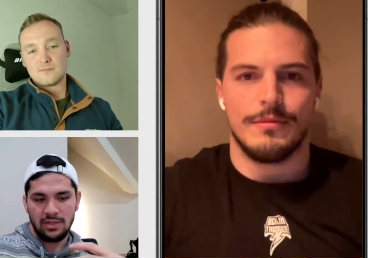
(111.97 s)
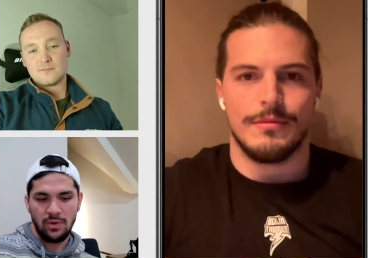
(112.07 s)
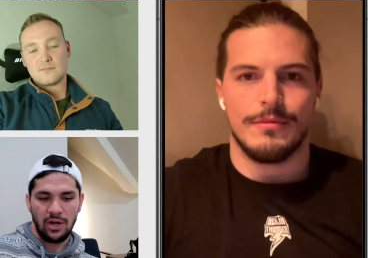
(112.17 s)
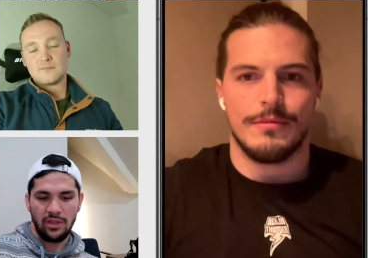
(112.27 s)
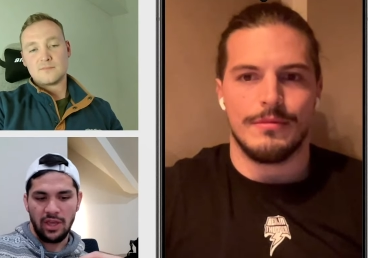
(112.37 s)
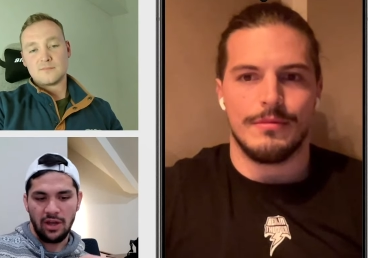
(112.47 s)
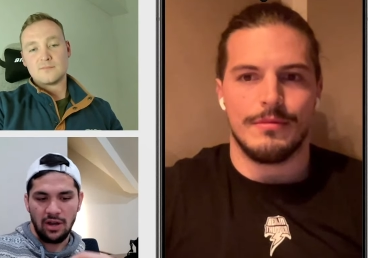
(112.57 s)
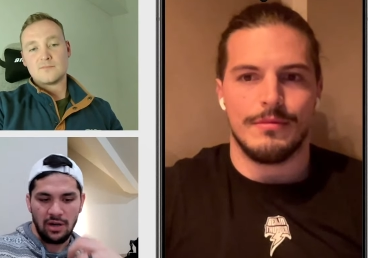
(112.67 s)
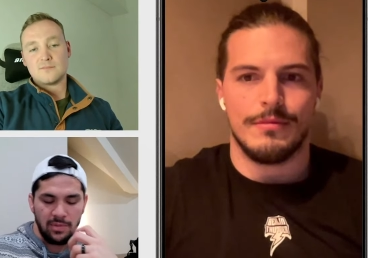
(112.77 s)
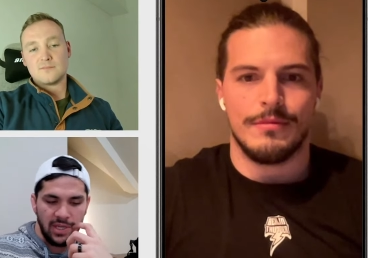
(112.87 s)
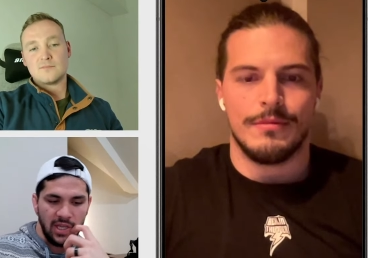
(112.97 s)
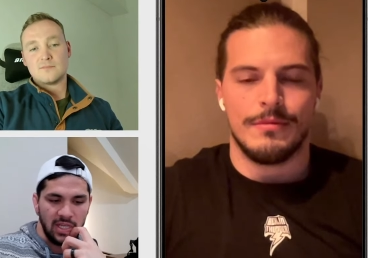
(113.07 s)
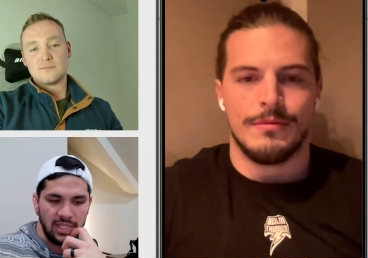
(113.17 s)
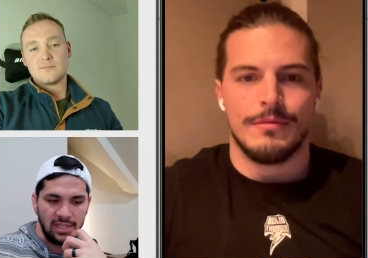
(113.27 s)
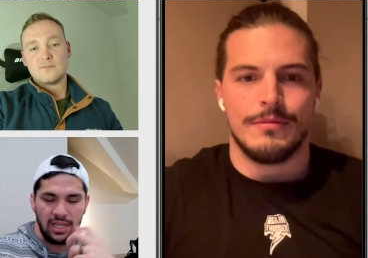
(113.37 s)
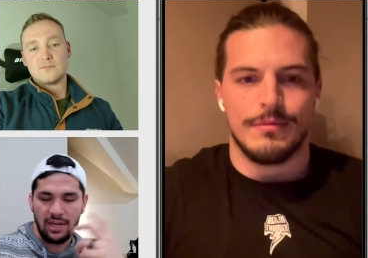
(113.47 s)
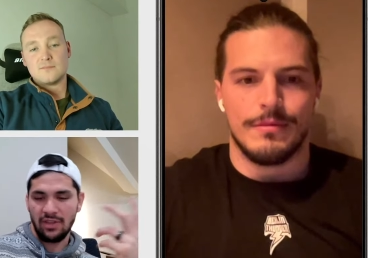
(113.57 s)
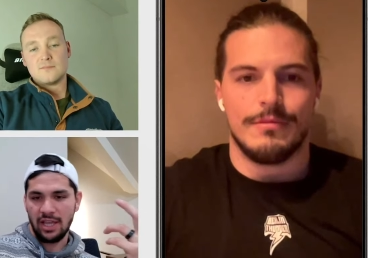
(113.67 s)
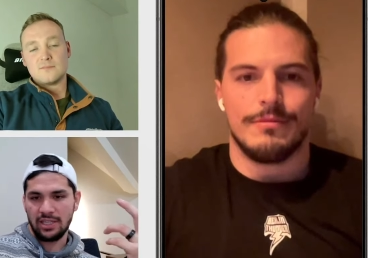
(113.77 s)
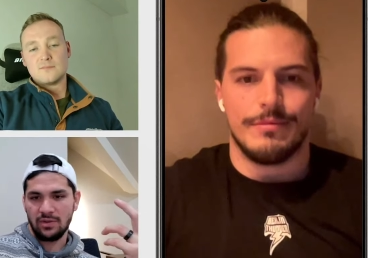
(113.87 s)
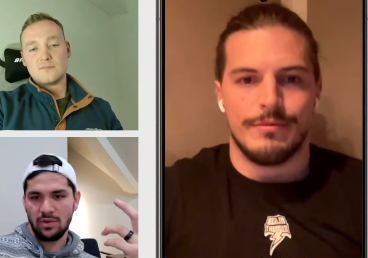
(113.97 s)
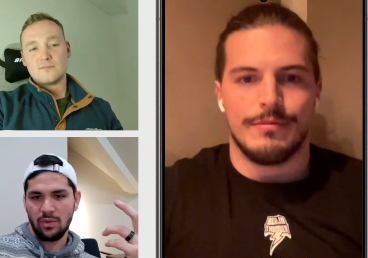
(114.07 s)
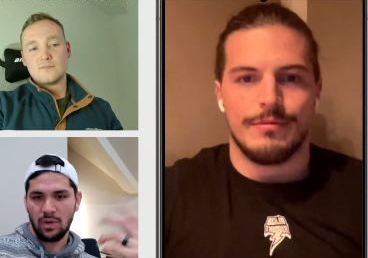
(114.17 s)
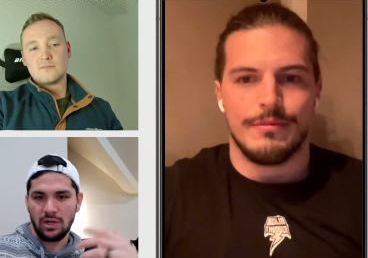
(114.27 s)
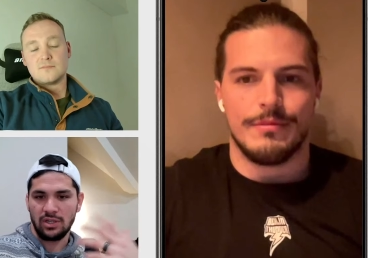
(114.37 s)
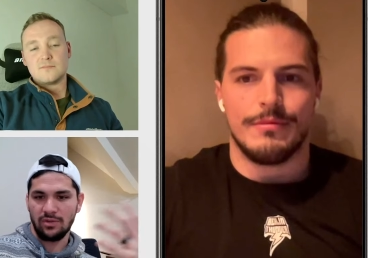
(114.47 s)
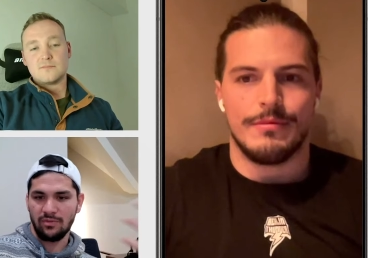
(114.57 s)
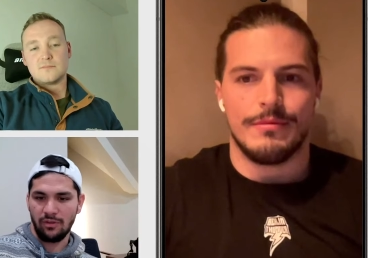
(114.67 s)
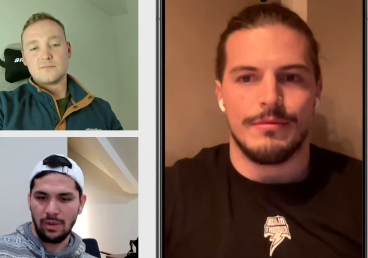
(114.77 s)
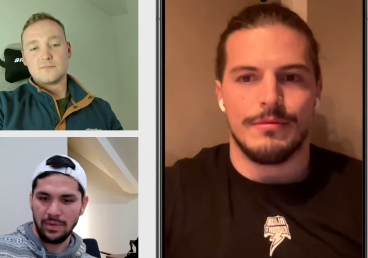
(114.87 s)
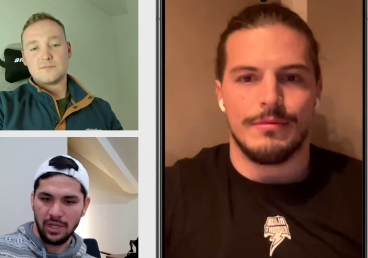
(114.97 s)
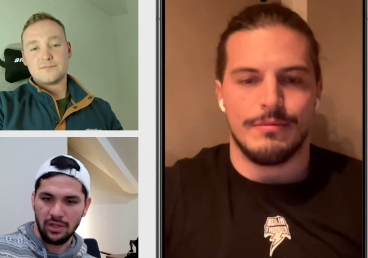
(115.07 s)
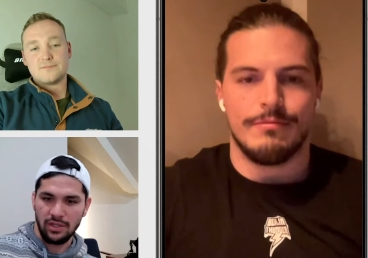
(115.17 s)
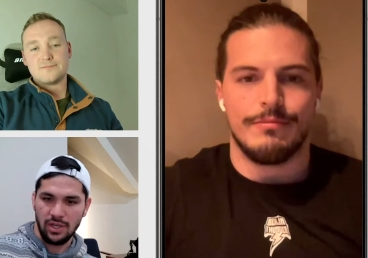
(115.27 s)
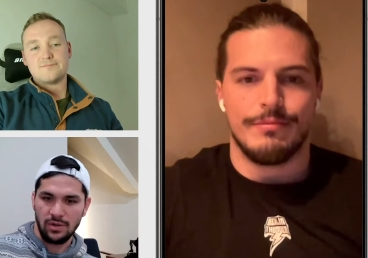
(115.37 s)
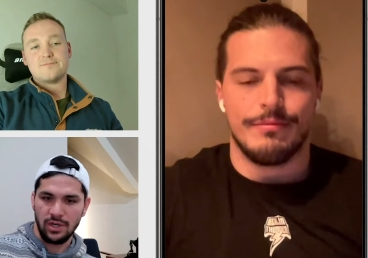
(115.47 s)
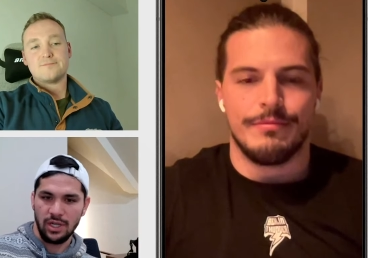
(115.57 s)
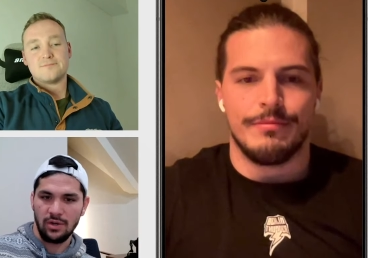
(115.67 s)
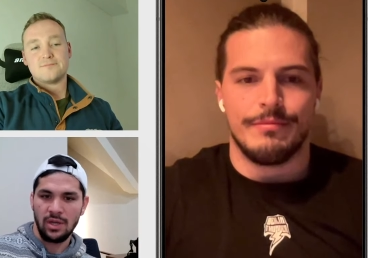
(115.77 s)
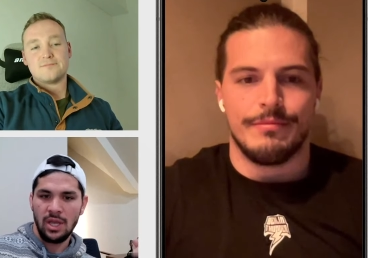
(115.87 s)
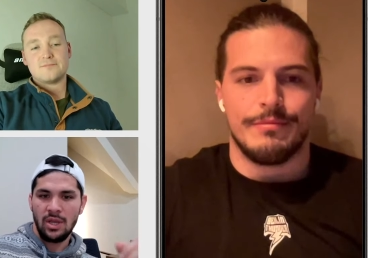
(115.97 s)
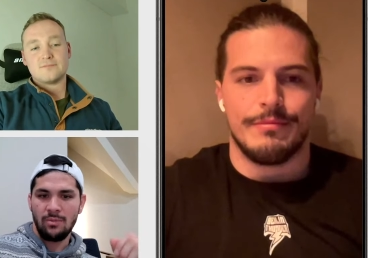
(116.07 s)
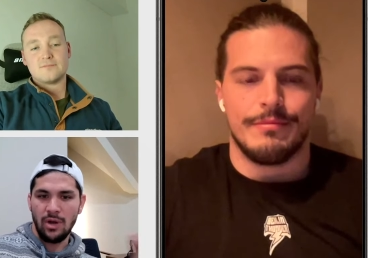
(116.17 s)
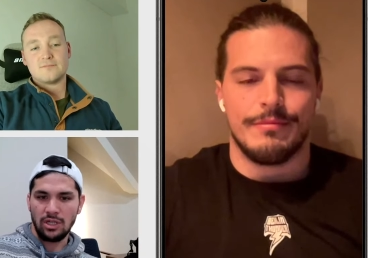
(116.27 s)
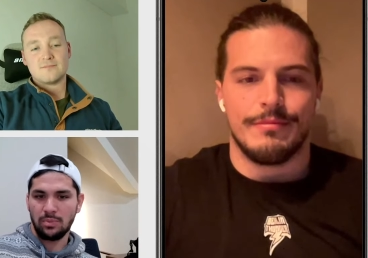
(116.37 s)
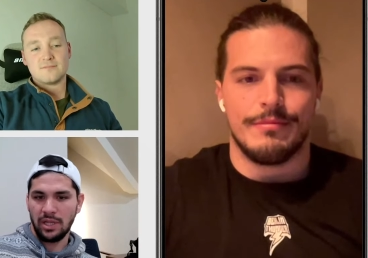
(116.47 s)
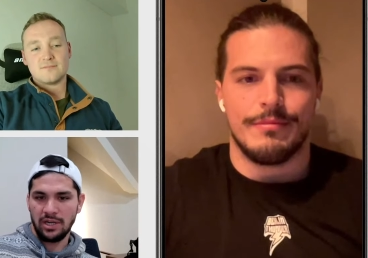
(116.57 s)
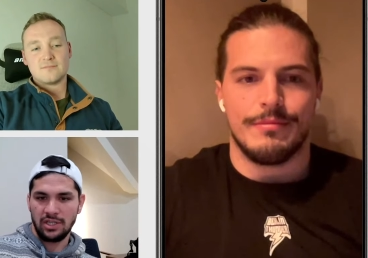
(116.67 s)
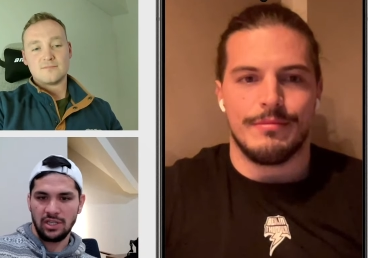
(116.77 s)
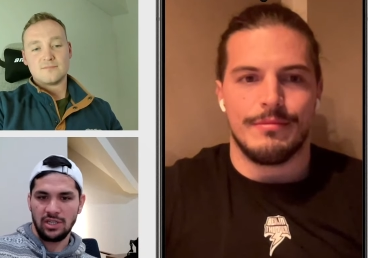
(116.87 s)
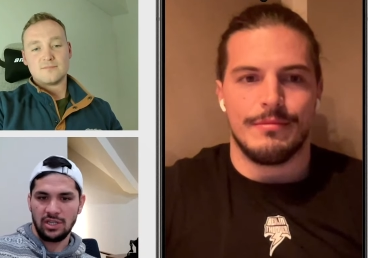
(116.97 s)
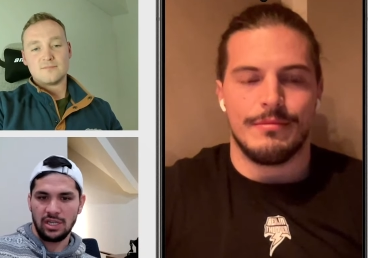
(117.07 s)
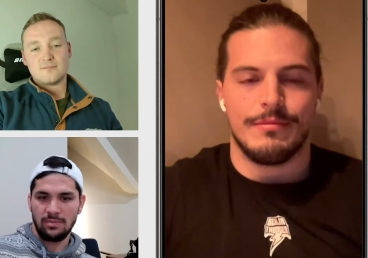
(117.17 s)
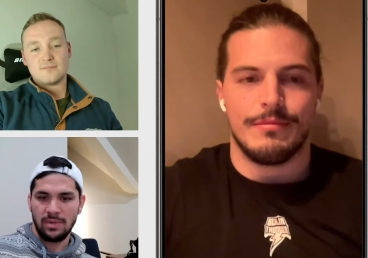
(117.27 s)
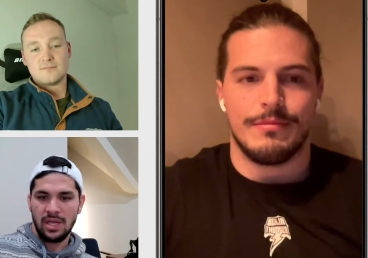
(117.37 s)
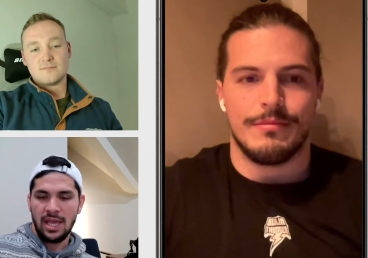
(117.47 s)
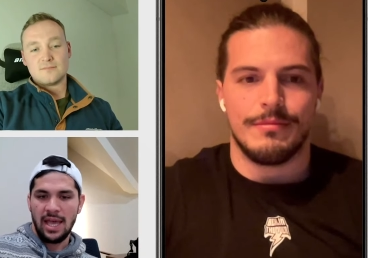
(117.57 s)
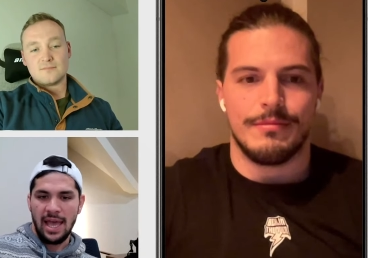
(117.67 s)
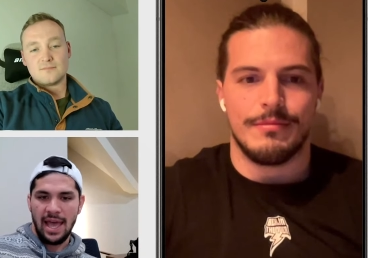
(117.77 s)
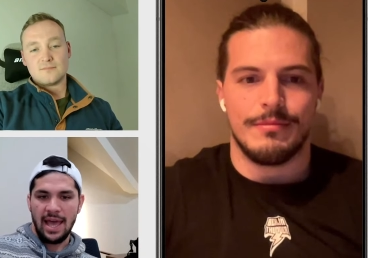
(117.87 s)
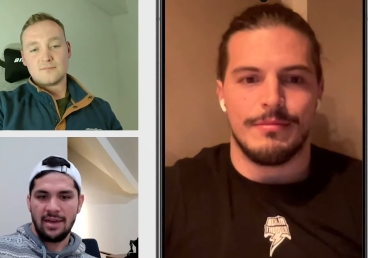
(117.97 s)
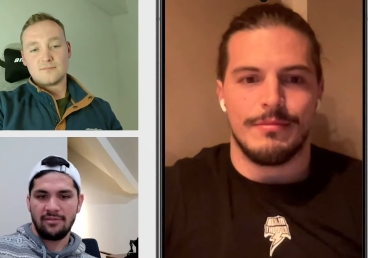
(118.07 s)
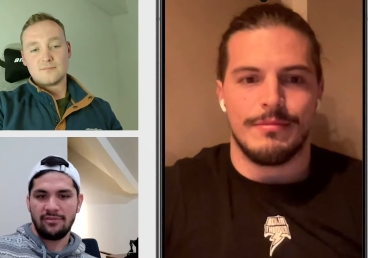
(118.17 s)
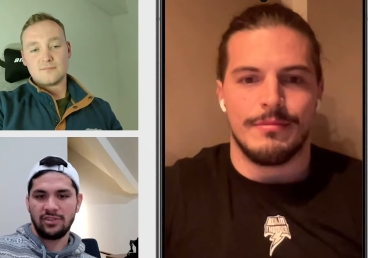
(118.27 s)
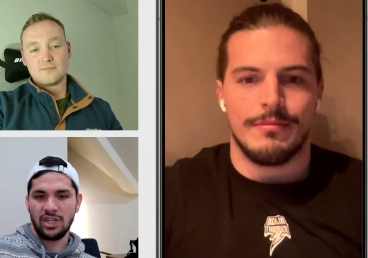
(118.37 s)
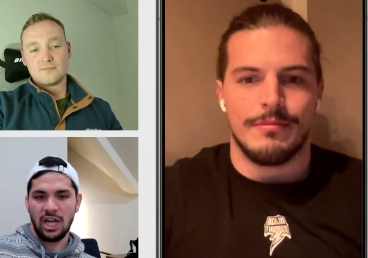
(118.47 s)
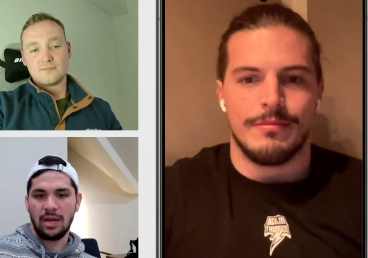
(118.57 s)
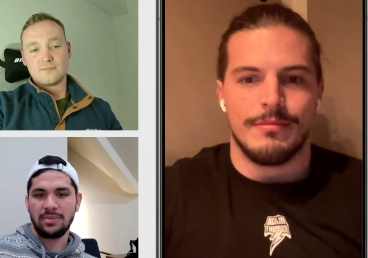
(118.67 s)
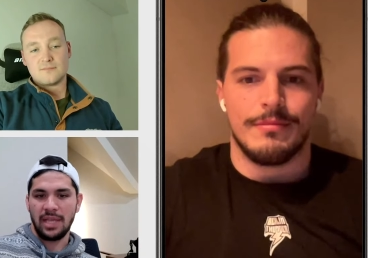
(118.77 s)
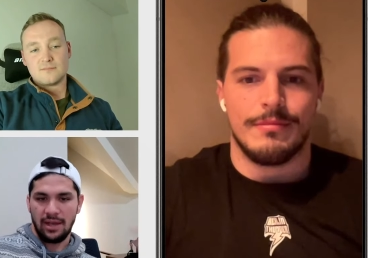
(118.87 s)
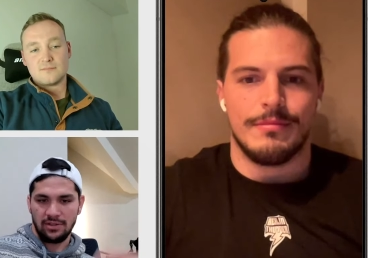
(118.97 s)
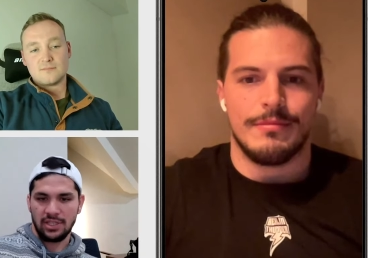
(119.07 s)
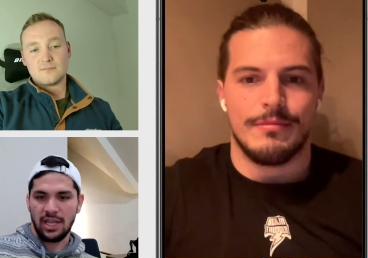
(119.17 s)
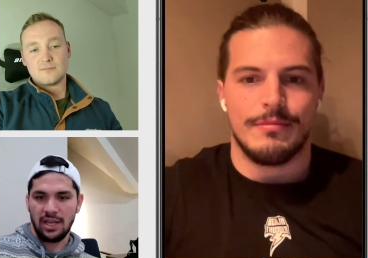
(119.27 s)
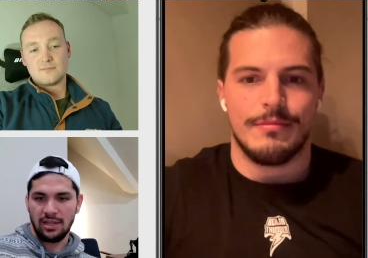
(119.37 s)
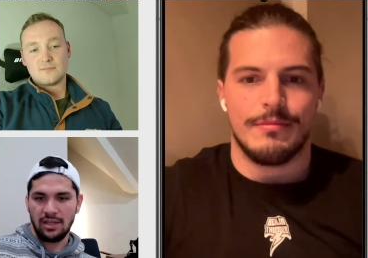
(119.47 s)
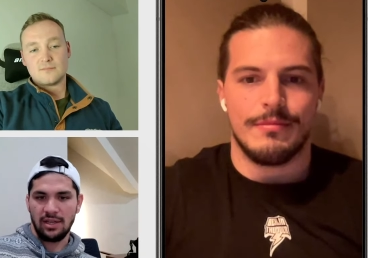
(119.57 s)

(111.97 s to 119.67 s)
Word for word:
Speaker 1: where they are because a lot of it has to do with work. So for people don't don't know, most players in Europe have jobs outside